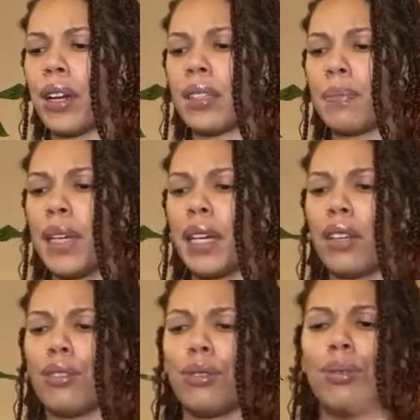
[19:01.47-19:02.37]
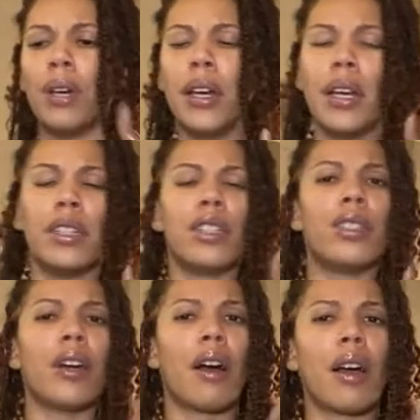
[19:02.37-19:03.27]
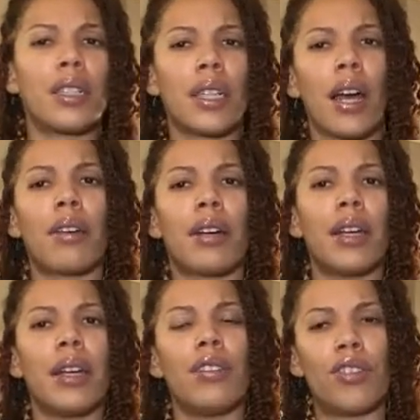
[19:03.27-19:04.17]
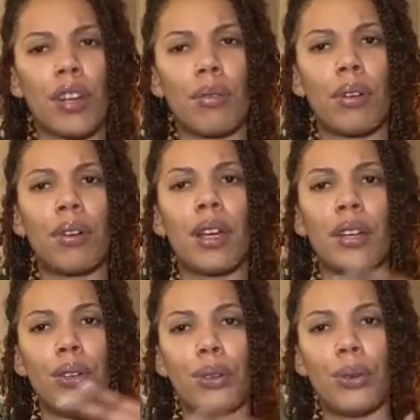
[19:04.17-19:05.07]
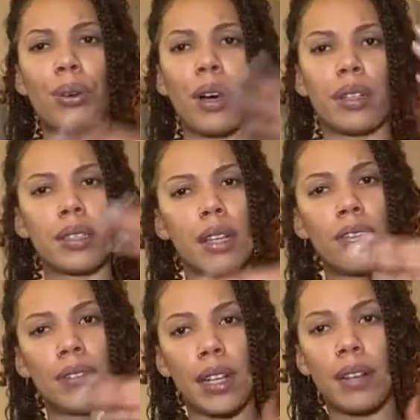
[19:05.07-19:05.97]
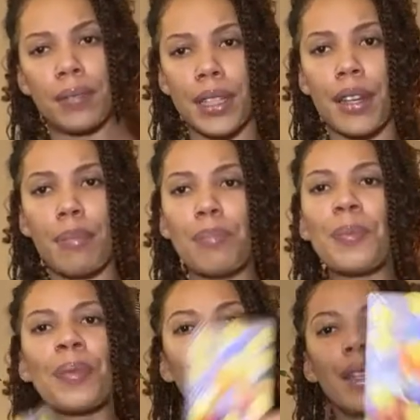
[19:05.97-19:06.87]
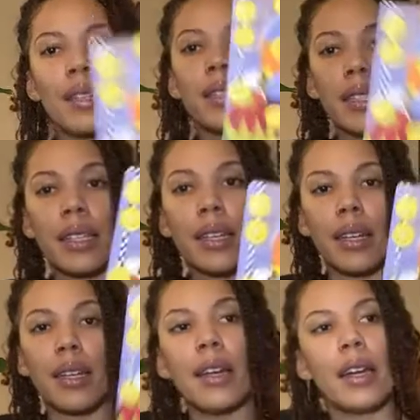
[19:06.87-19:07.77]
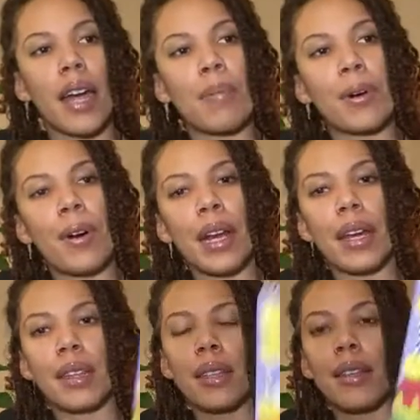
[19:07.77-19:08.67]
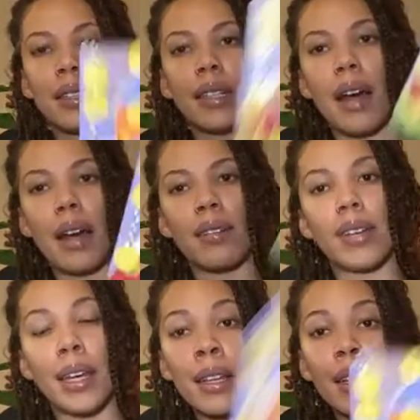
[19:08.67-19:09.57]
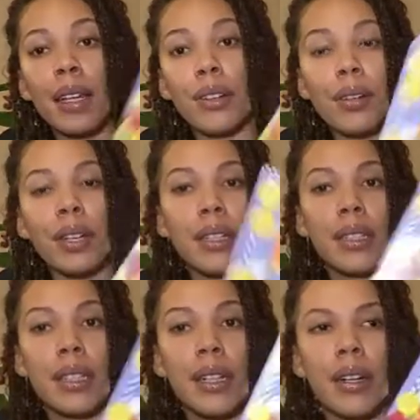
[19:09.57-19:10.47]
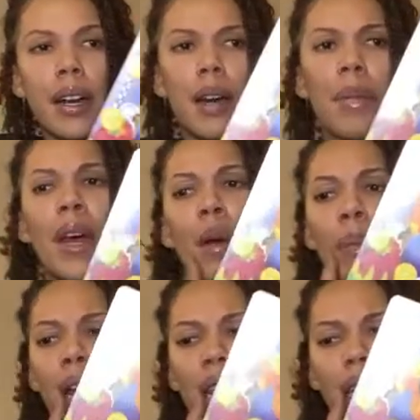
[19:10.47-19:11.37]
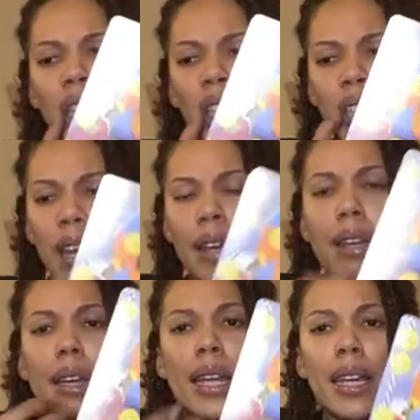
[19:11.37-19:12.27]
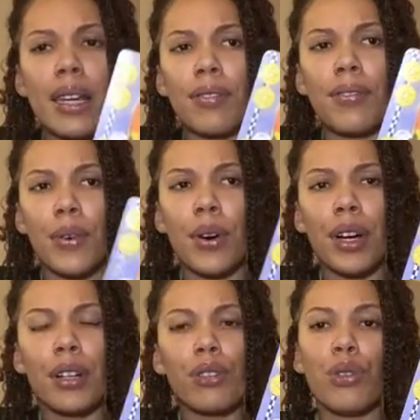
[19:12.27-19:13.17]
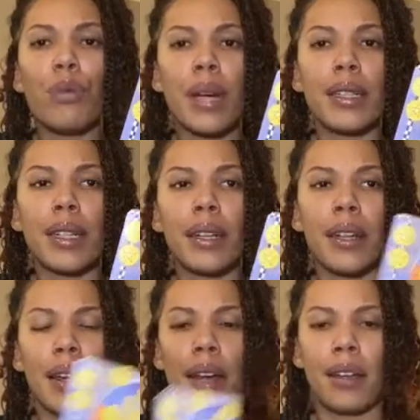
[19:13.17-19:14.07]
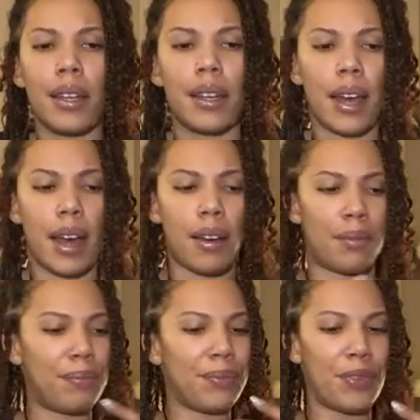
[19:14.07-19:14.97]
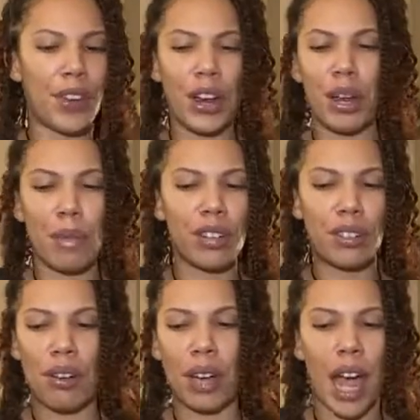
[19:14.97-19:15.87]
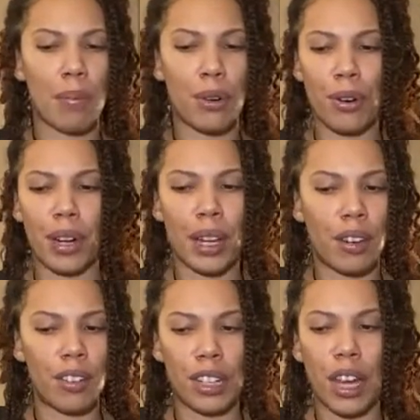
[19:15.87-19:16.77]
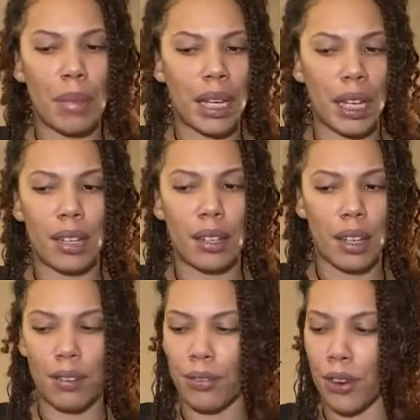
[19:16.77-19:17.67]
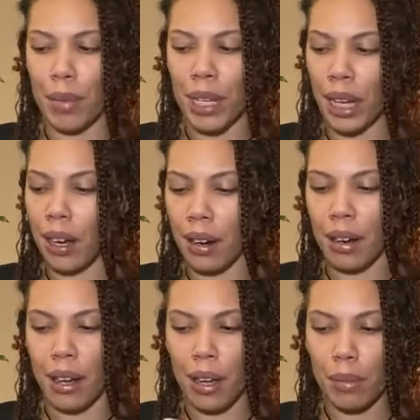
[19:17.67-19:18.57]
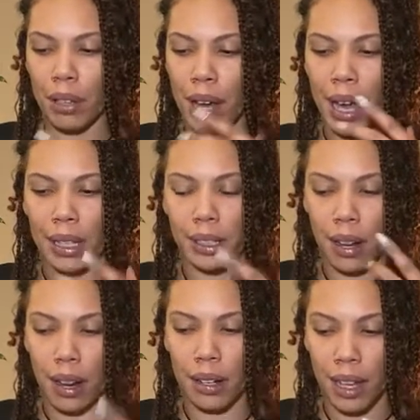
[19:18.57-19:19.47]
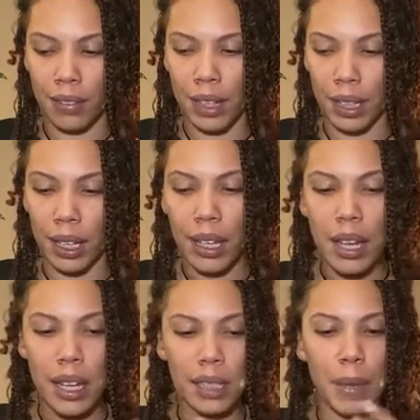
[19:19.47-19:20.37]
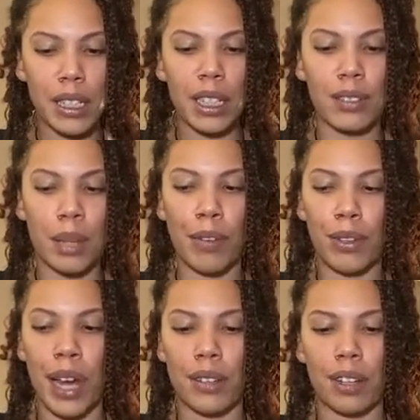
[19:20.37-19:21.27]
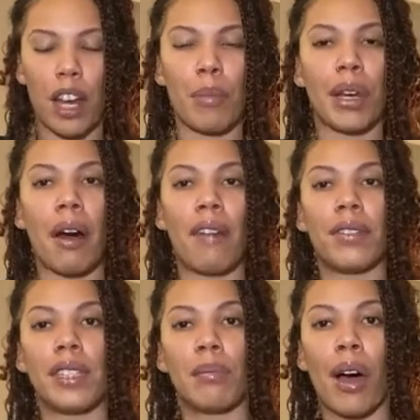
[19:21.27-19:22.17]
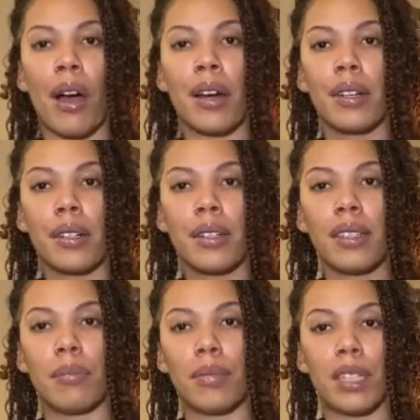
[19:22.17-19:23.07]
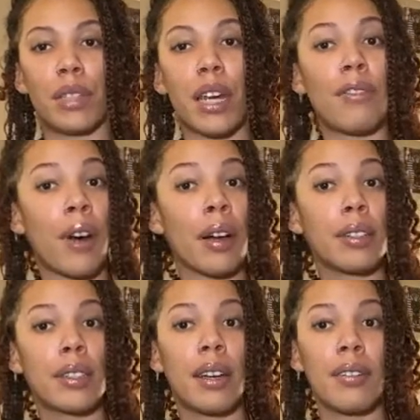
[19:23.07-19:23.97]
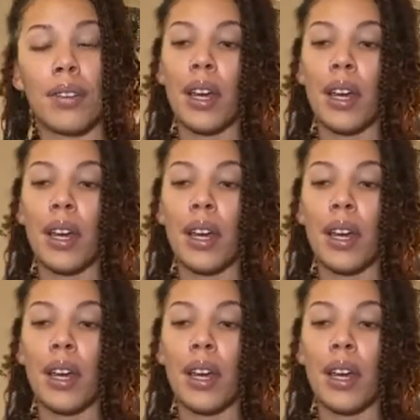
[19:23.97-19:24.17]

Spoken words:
speaking to just your heart chakra in general and you on a self-love tip, this is good, Capricorn. I get that there's a lot of healing during this year, but I get that there's not a need for too much healing. I very much so Capricorn energy coming in for me here. You guys are definitely, especially if some of you guys are coming off of some tough heart stuff,